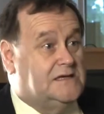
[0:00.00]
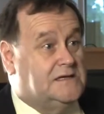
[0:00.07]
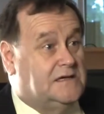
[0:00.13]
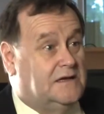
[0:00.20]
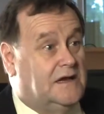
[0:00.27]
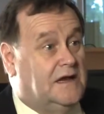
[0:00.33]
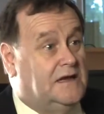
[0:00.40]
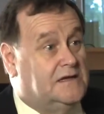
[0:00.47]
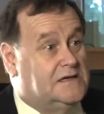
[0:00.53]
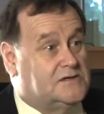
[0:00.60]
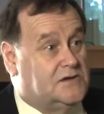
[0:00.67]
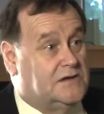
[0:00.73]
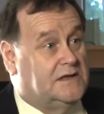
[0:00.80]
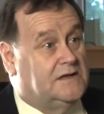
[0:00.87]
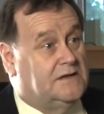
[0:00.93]
it's an
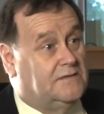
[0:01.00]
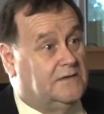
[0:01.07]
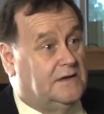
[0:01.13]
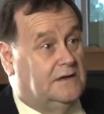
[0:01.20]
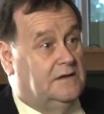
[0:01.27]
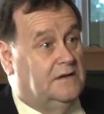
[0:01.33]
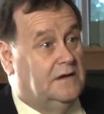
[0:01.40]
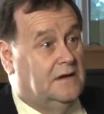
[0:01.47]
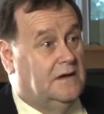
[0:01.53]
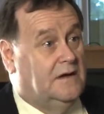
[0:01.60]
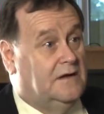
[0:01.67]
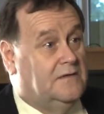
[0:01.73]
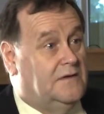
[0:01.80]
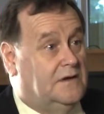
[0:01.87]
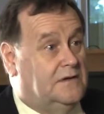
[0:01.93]
industry
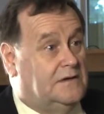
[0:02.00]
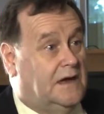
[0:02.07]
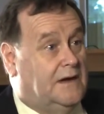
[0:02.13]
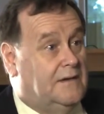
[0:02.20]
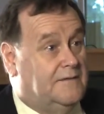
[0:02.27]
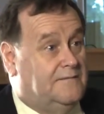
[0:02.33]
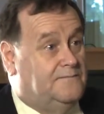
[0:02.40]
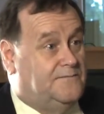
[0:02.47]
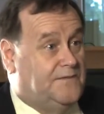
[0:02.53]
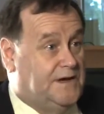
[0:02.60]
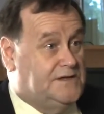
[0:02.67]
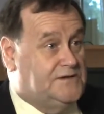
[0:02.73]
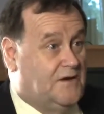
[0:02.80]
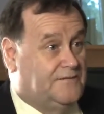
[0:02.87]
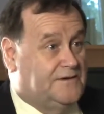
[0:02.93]
that
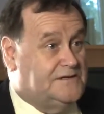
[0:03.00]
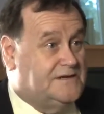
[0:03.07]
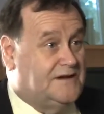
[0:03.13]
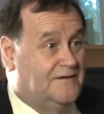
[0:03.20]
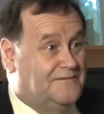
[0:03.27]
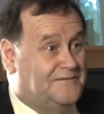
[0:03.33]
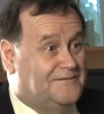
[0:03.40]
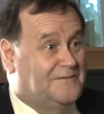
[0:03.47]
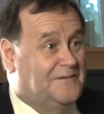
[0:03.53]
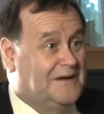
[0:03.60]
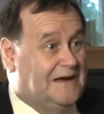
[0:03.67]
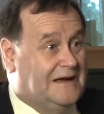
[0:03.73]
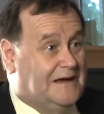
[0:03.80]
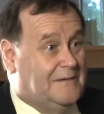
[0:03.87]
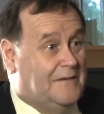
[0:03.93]
feeds off itself
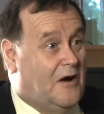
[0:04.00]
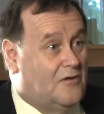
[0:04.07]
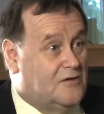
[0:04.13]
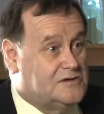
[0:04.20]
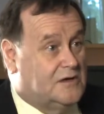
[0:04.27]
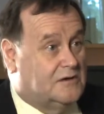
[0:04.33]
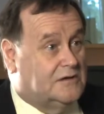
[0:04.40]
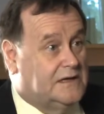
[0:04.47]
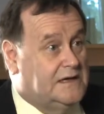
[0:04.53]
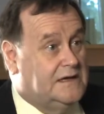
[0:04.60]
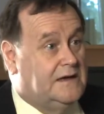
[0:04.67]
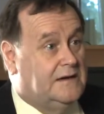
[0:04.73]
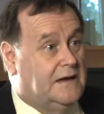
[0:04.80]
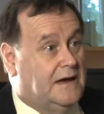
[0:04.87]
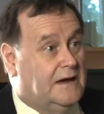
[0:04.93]

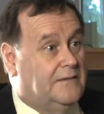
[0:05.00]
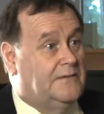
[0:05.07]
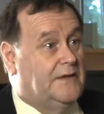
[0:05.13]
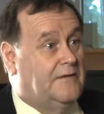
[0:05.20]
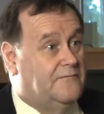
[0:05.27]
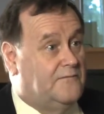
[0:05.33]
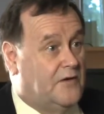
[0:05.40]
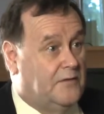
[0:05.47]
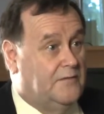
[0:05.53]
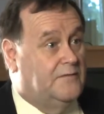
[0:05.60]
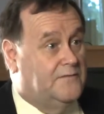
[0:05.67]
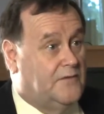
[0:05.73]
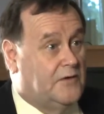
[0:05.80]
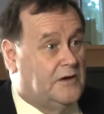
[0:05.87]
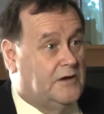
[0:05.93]
horizontally. They're very,
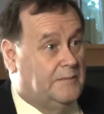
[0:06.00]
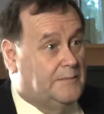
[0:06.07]
very